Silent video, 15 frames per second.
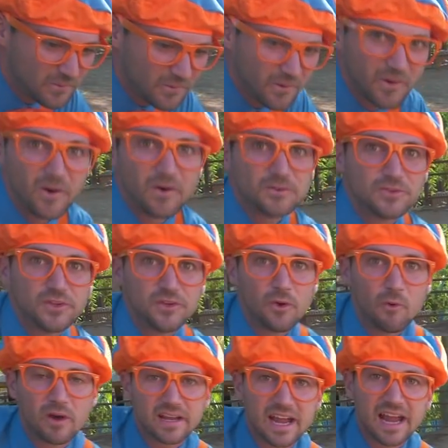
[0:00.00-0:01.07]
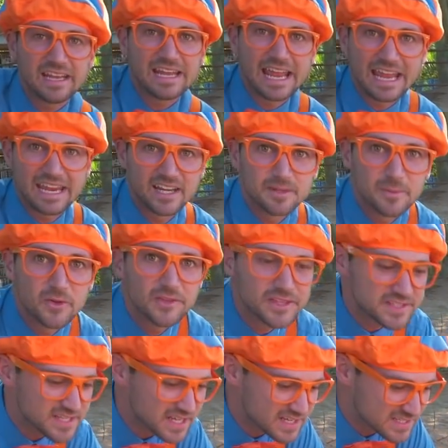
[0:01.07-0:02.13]
Whoa, do you know what kind of animal
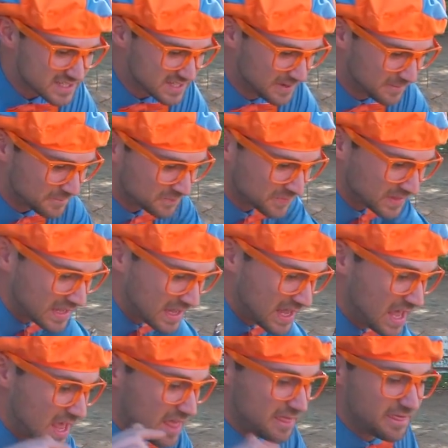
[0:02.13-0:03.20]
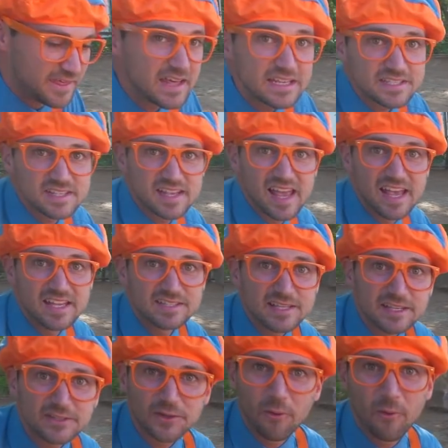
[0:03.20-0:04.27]
this is? This is
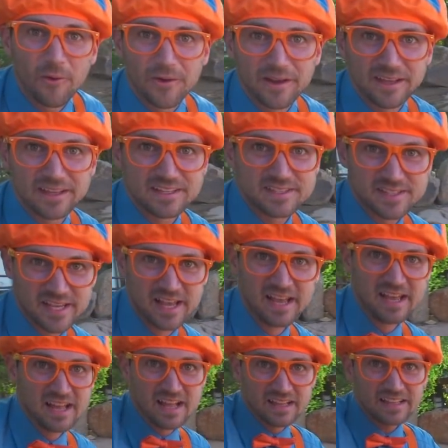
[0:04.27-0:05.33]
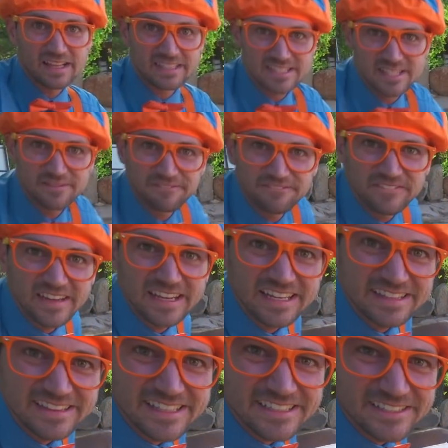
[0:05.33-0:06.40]
a tortoise. Let's
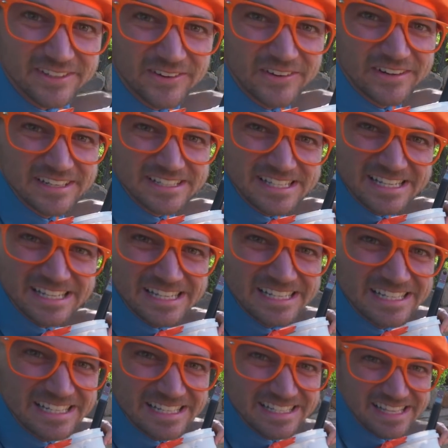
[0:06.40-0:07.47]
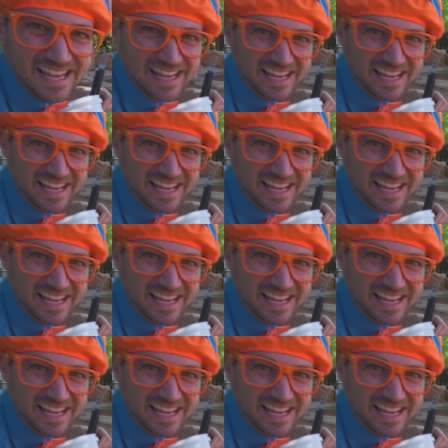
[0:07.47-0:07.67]
feed the tortoises!